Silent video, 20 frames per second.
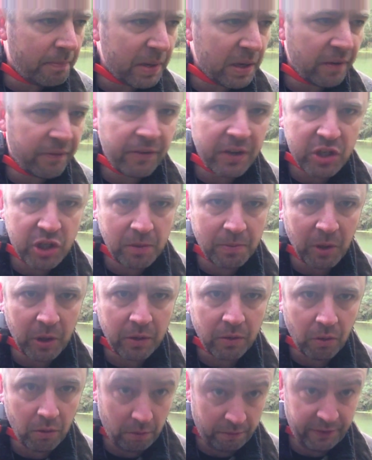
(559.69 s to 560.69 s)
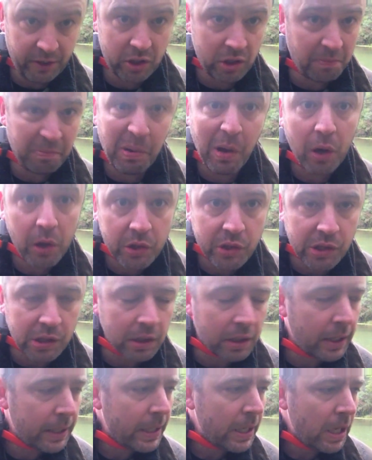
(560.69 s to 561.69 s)
been a fisherman or a fisher person,
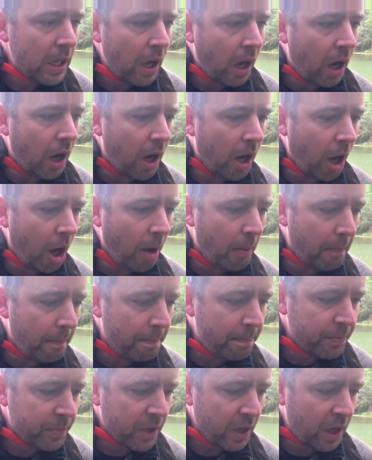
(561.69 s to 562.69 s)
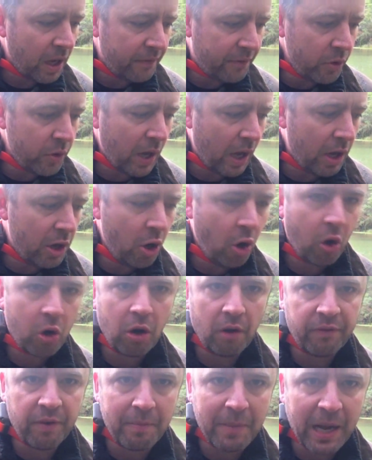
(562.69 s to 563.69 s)
if you get a knock
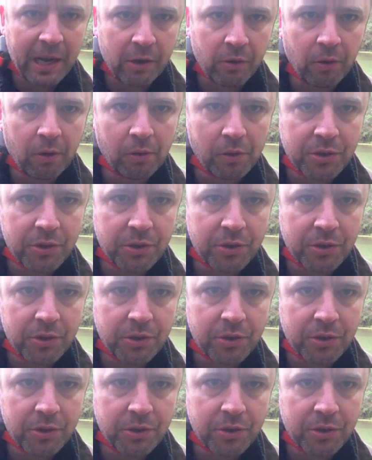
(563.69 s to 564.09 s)
off a mackerel or